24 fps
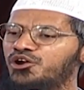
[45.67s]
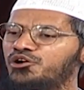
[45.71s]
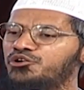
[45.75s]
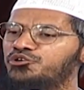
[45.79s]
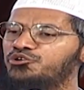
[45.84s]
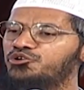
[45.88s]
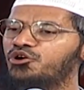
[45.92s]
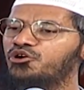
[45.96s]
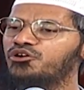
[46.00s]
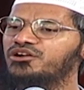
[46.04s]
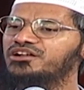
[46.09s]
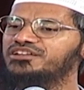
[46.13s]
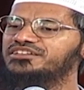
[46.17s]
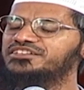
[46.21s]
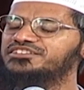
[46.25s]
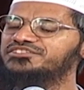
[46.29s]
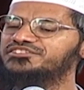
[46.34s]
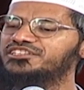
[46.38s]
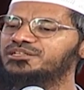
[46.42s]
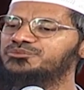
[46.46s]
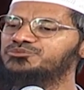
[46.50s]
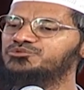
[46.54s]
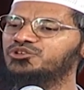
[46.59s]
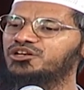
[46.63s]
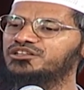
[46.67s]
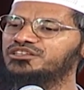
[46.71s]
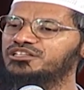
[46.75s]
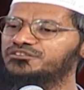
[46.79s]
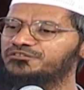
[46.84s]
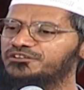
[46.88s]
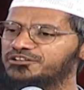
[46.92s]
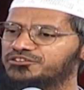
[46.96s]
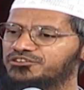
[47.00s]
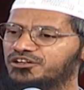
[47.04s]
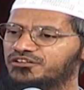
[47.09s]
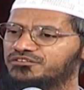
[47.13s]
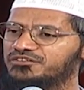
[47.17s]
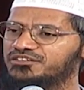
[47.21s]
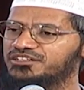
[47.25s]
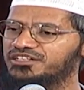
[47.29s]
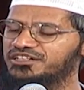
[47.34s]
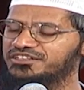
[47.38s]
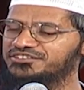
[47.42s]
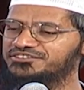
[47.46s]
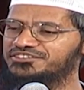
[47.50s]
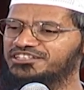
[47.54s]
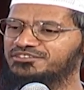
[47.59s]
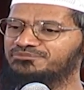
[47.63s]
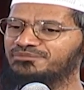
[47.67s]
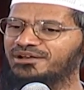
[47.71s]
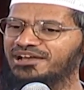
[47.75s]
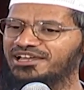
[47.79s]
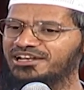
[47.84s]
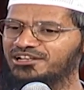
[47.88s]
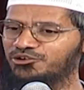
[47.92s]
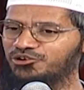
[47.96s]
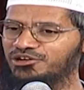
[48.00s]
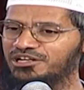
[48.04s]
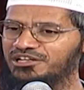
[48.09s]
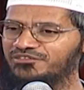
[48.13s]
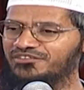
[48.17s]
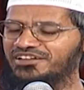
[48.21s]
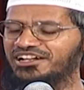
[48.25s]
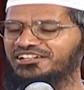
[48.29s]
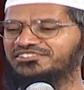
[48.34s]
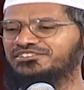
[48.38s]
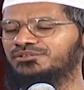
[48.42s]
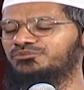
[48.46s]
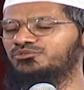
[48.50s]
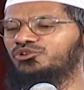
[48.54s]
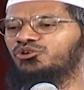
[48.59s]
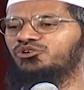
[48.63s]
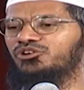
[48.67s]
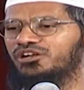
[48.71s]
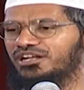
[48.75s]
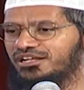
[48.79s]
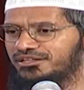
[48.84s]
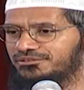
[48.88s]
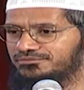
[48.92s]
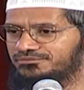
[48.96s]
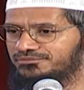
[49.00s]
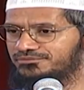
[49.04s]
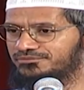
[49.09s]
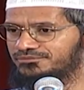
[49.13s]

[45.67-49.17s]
no religious scripture on the face of the earth says marry only one except the Quran.